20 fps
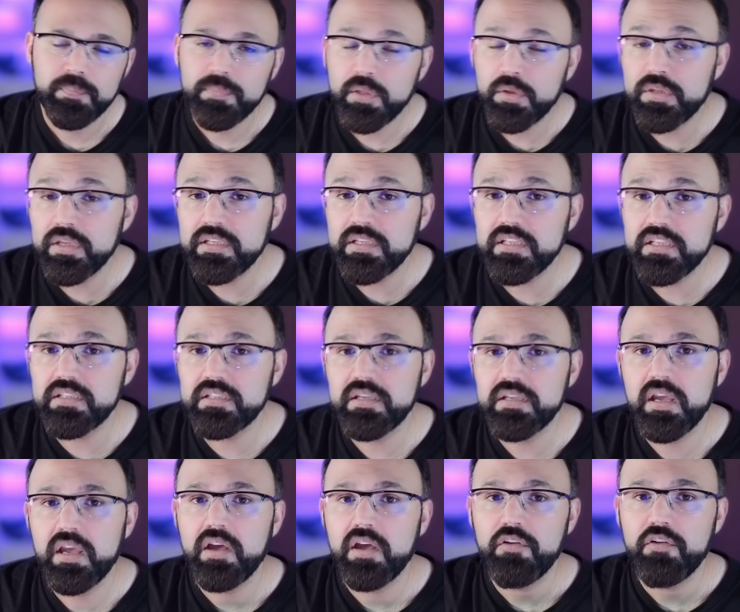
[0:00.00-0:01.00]
Now, this
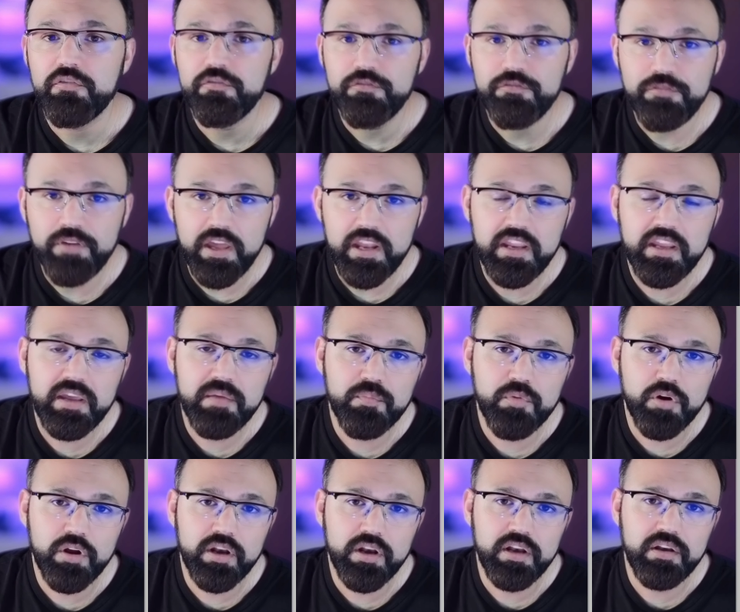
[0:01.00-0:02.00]
is very
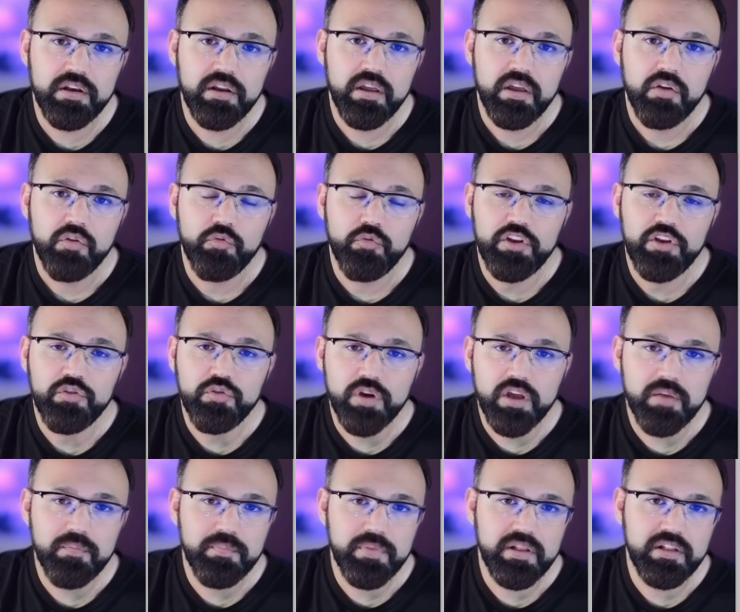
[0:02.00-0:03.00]
important when you
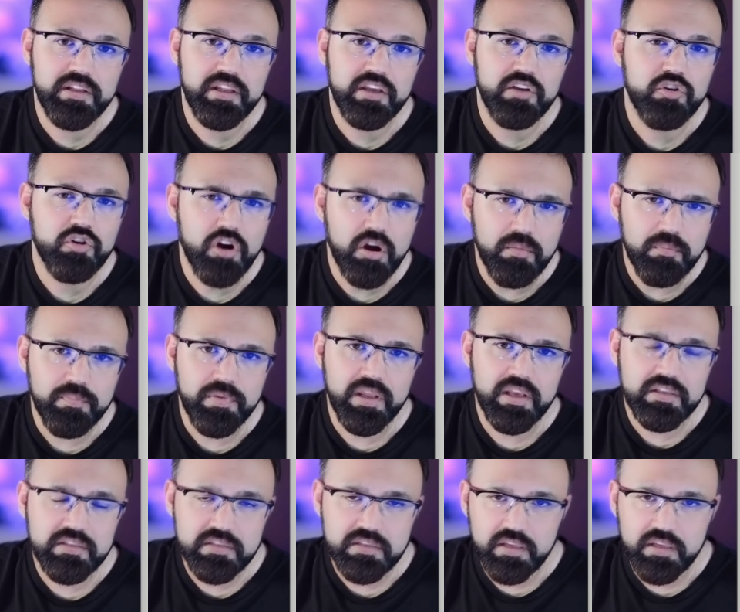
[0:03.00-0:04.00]
are building
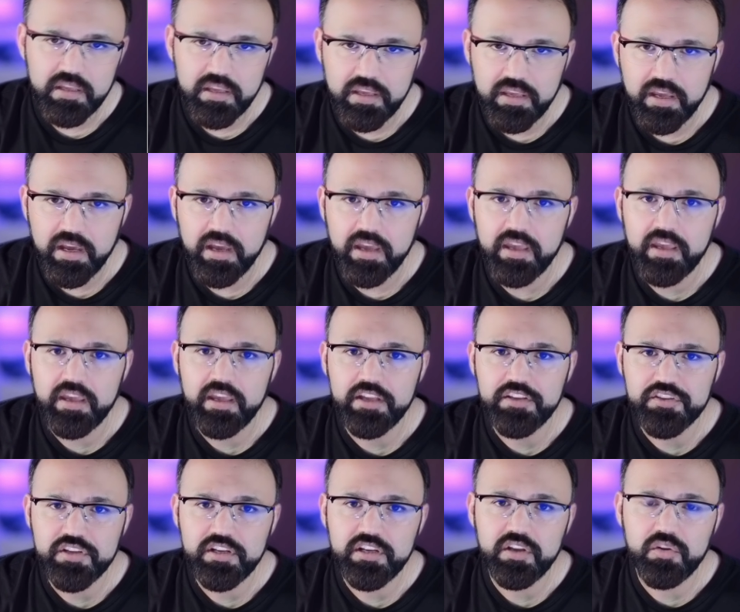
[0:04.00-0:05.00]
complex AI
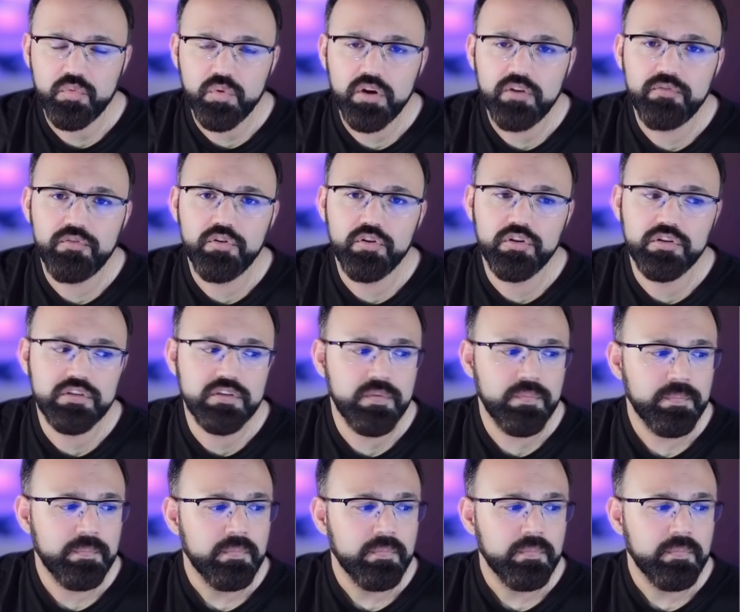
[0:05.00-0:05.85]
agentic workflows